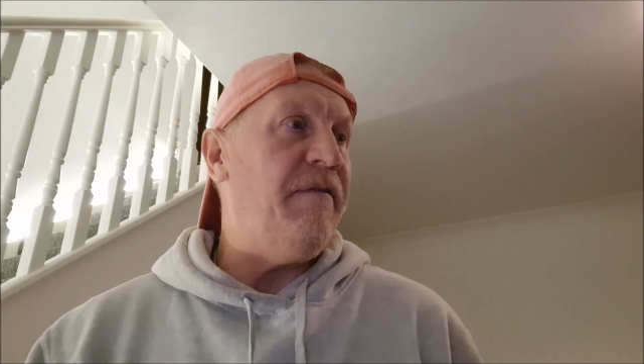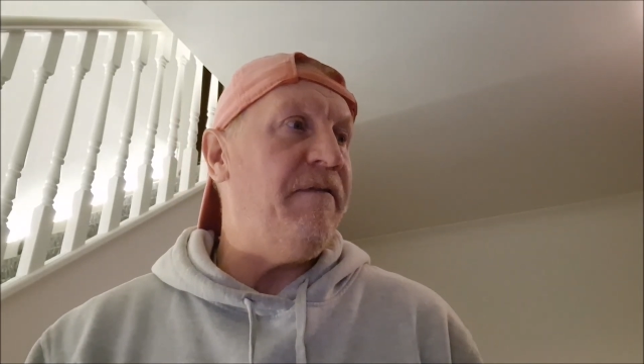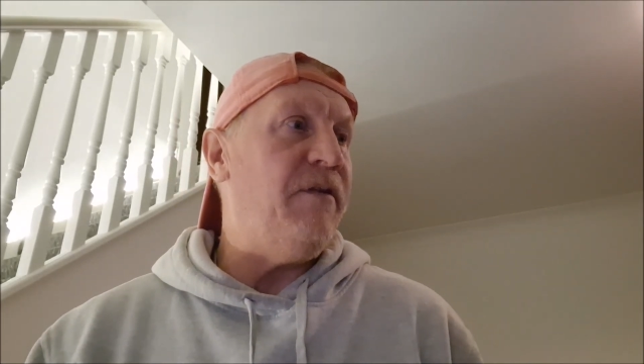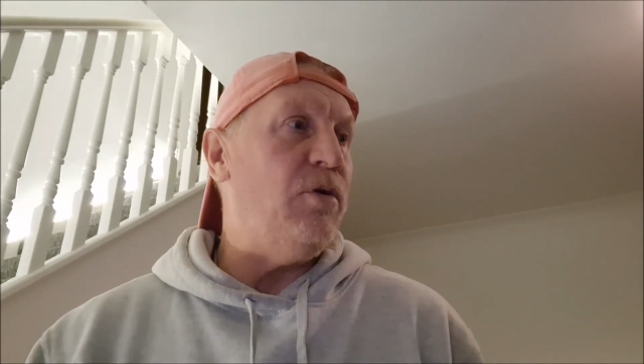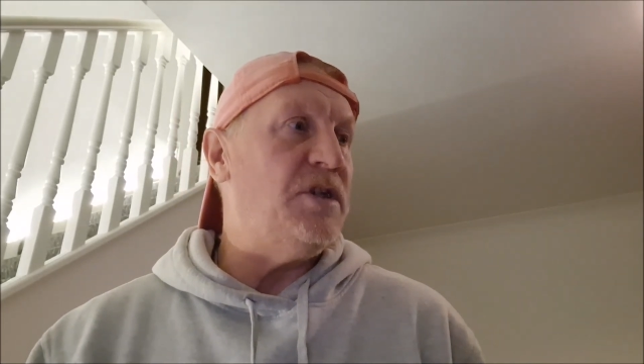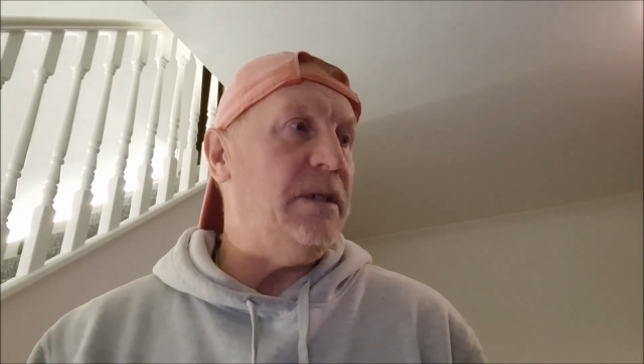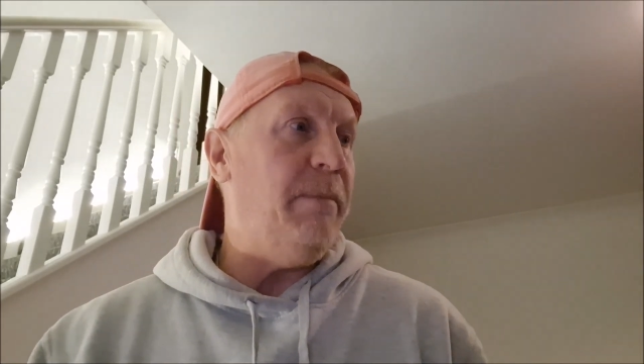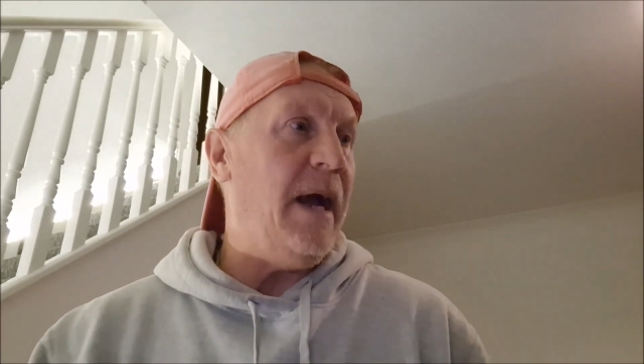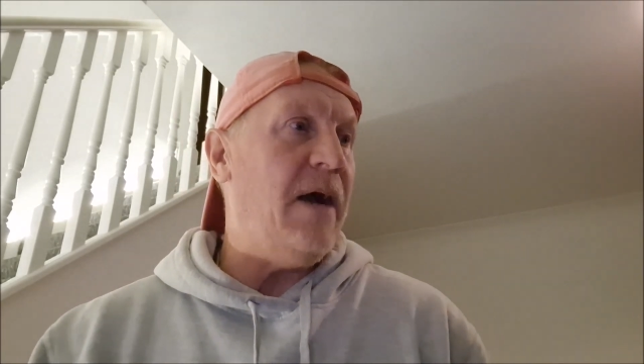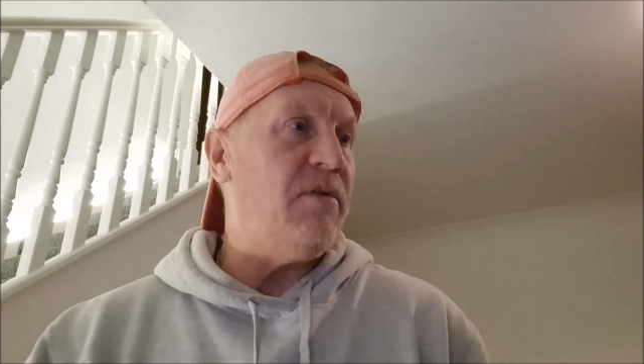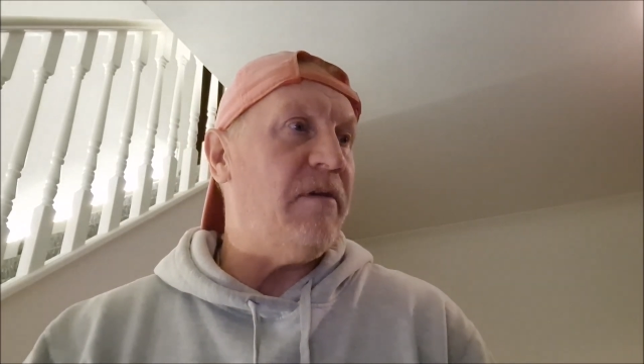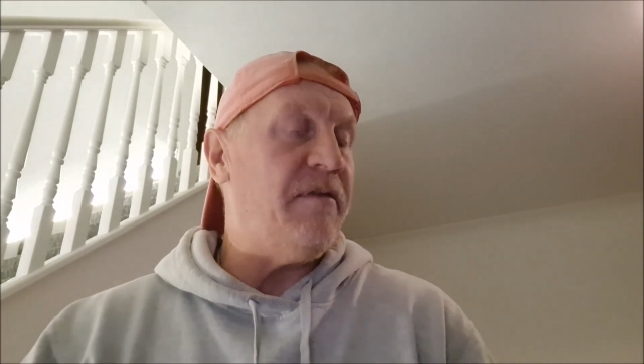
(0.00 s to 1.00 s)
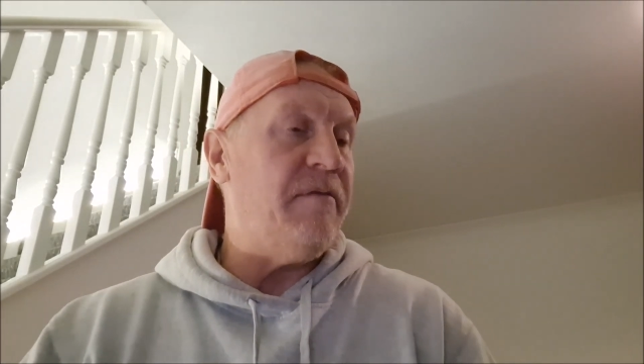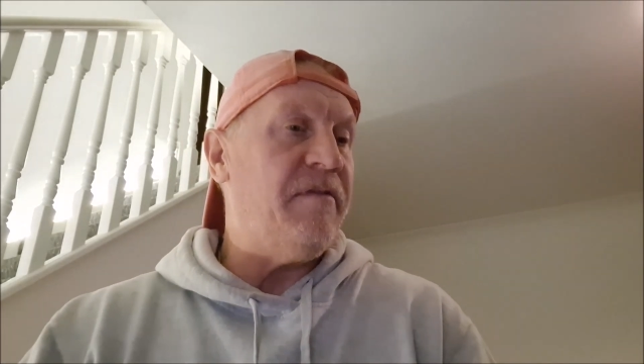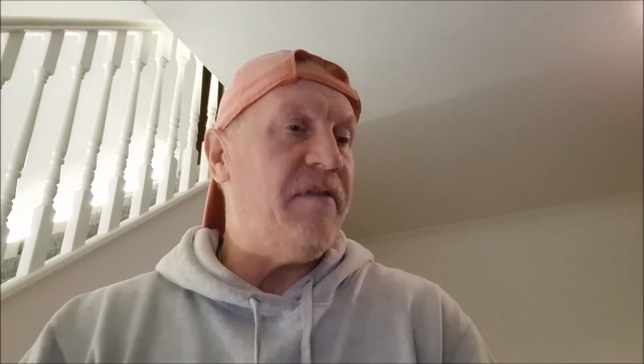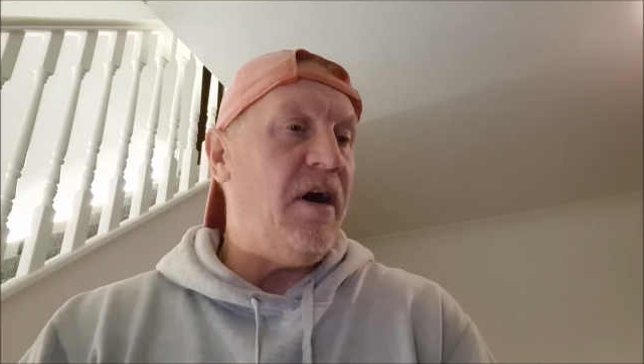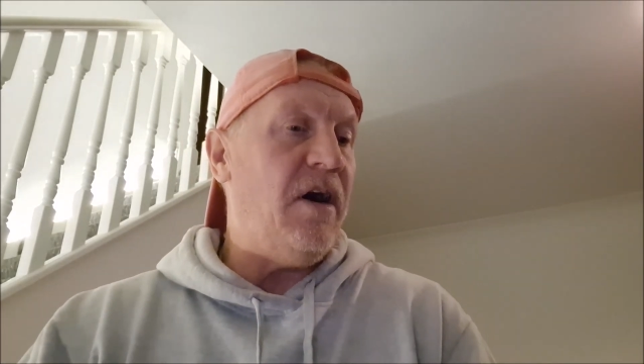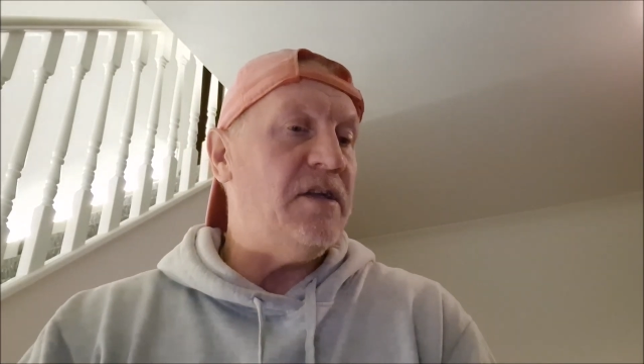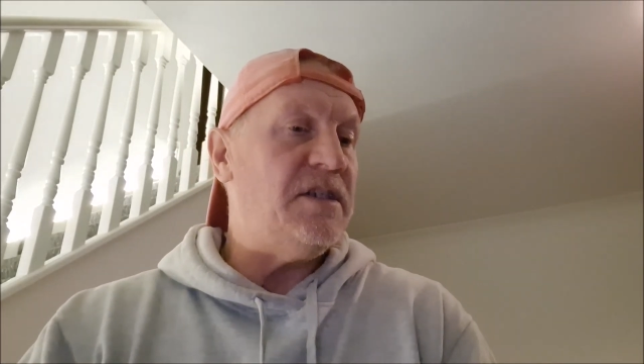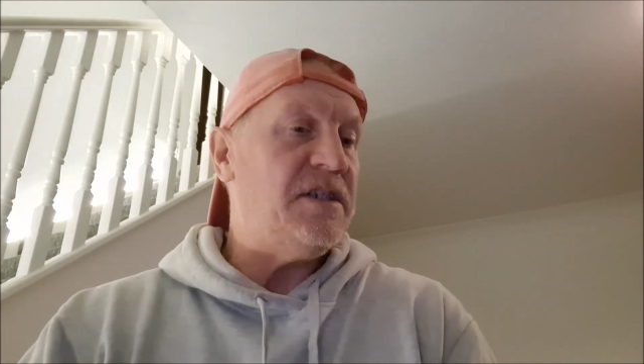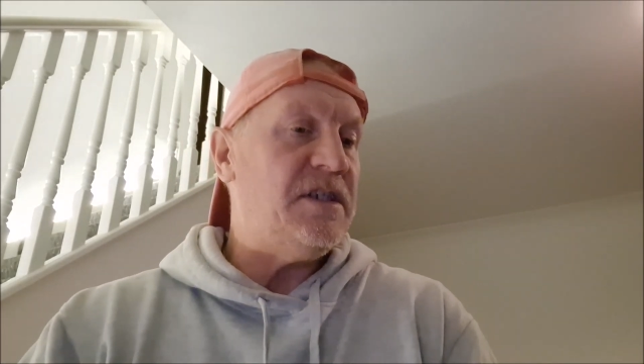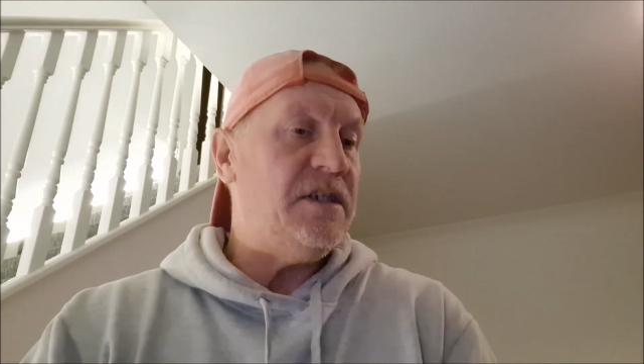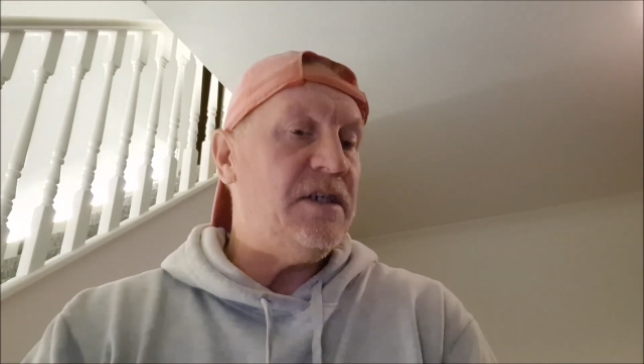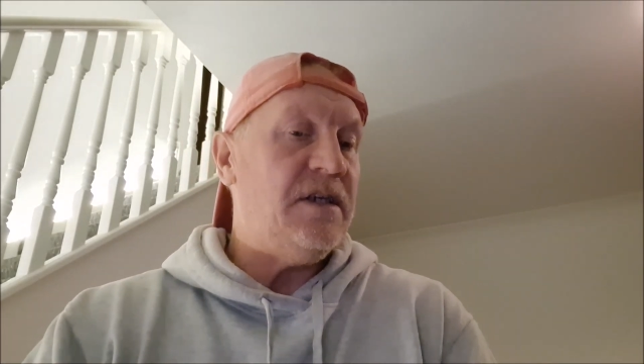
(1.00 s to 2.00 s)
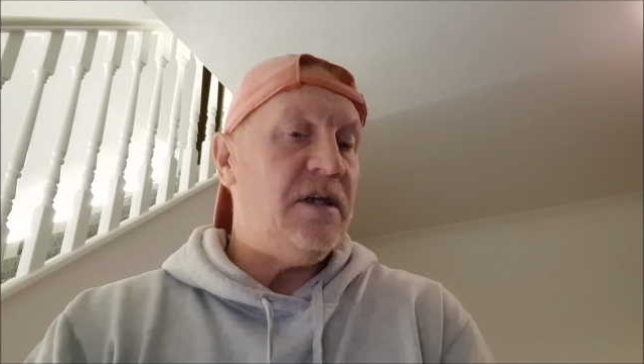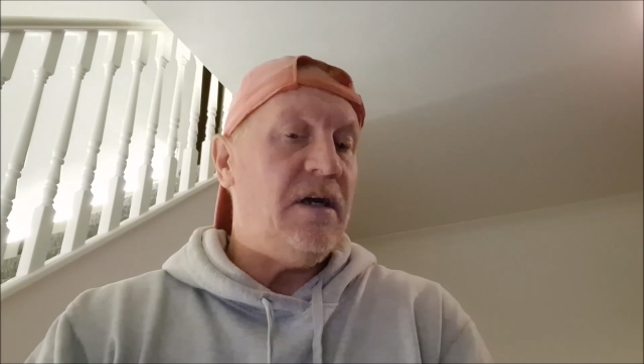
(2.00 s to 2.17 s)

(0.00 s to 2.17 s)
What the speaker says: 40 pounder from France,